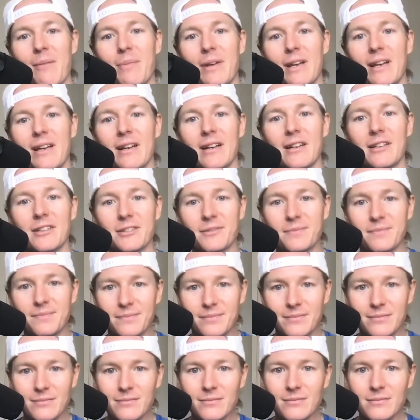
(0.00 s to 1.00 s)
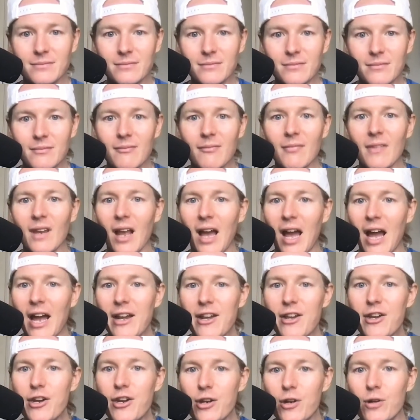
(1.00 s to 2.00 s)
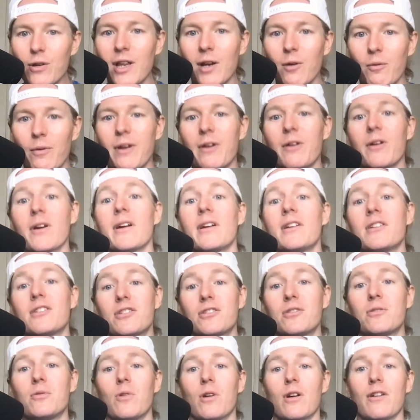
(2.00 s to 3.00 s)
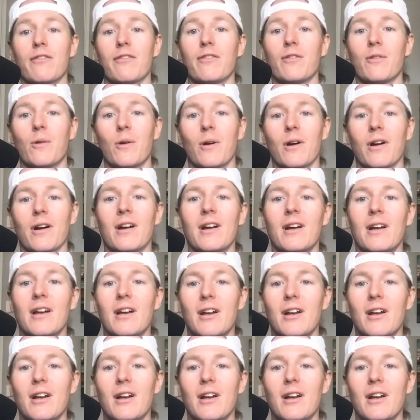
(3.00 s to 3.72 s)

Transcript: Because I knew that we were in store for